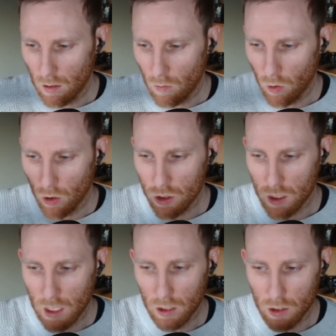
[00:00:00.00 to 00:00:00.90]
what
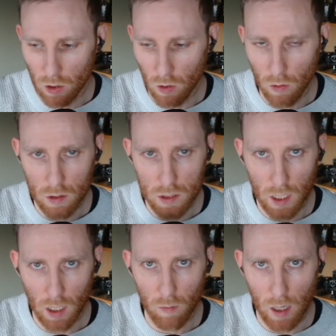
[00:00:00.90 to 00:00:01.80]
she could do to
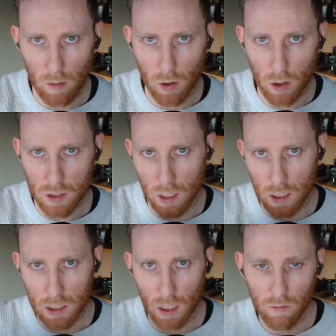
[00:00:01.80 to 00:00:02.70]
help that person
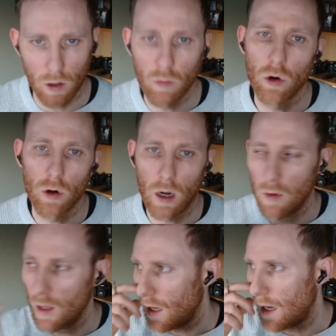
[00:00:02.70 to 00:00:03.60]
inside of her program
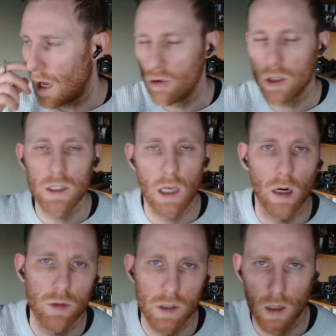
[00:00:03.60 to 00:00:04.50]
and how she's
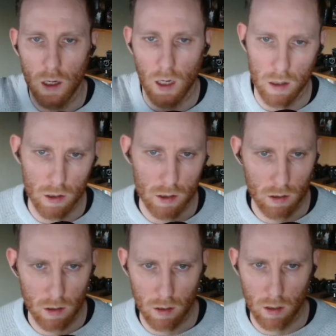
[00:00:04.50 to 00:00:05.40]
helped others.
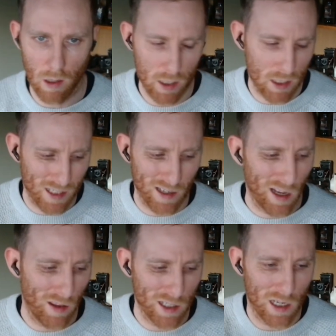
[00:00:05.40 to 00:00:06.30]
Now, this isn't
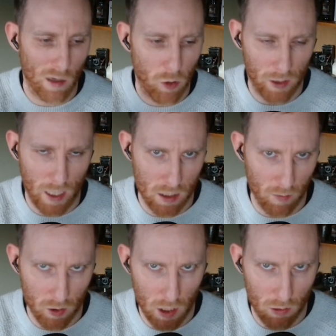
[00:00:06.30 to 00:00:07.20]
a podcast
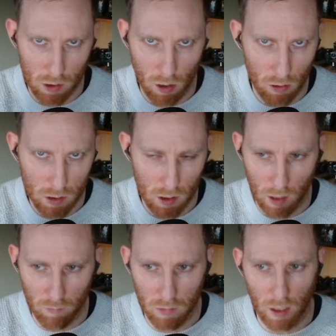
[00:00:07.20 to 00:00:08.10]
about sales calls, and
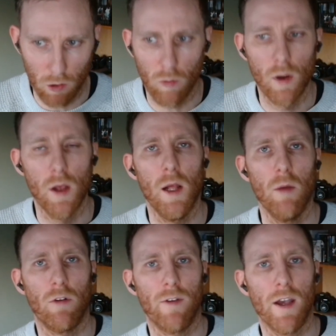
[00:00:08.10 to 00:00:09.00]
I don't
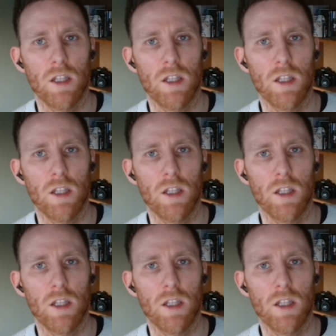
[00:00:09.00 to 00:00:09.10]
profess